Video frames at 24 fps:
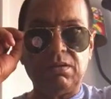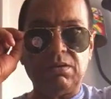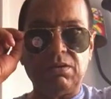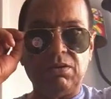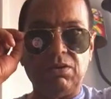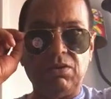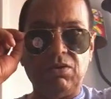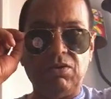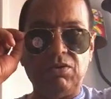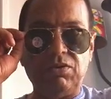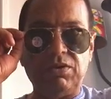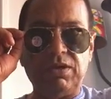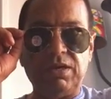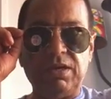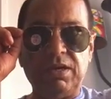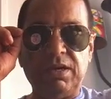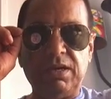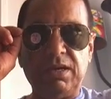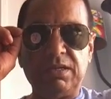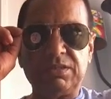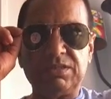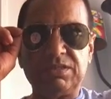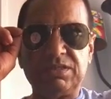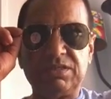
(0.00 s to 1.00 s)
Oh
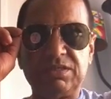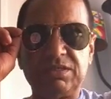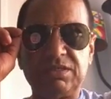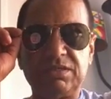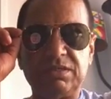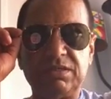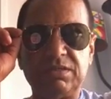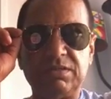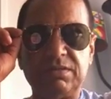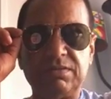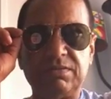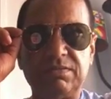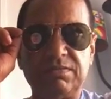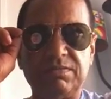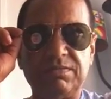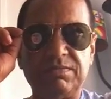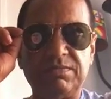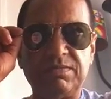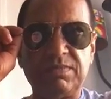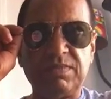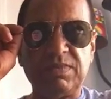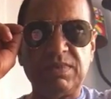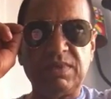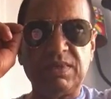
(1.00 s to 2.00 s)
yes.
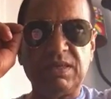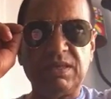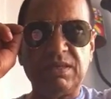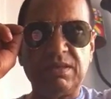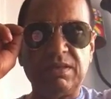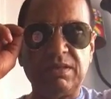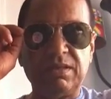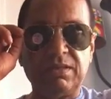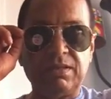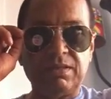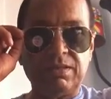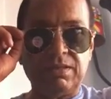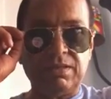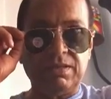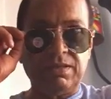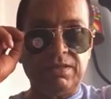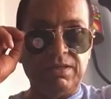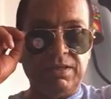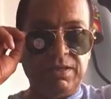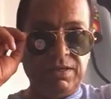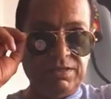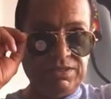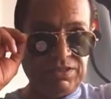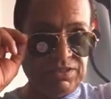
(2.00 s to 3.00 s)

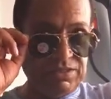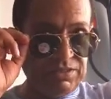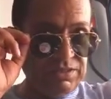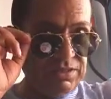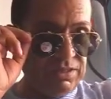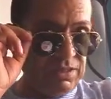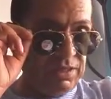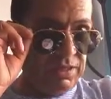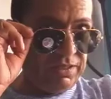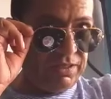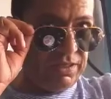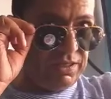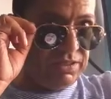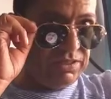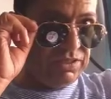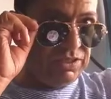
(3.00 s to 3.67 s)
Yes, I can